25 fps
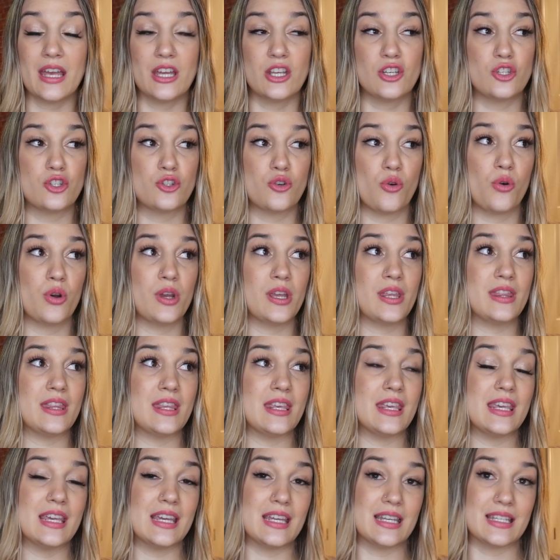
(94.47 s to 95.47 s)
enjoy
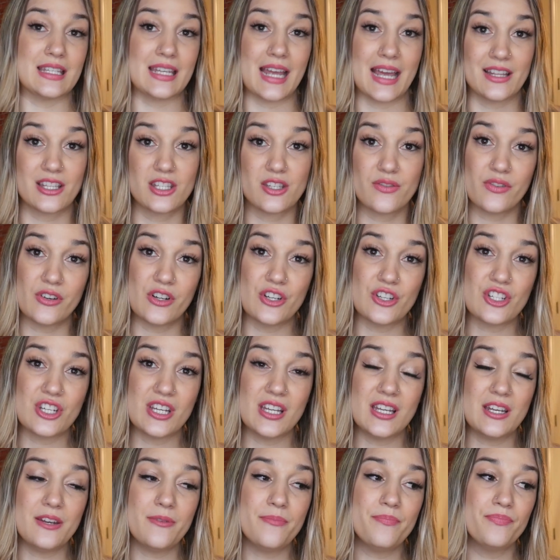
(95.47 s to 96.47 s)
the intense
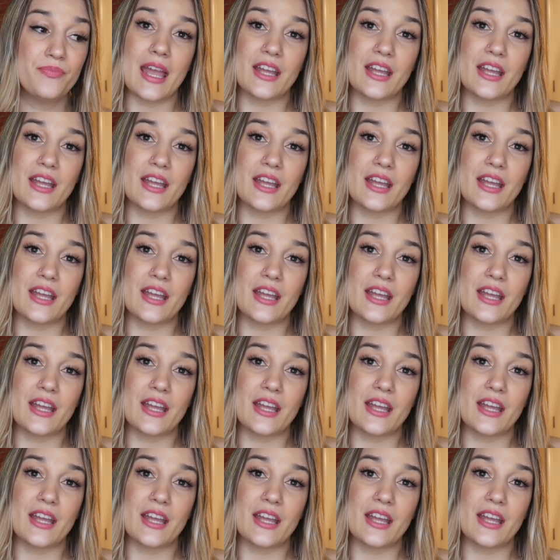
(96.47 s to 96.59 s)
version,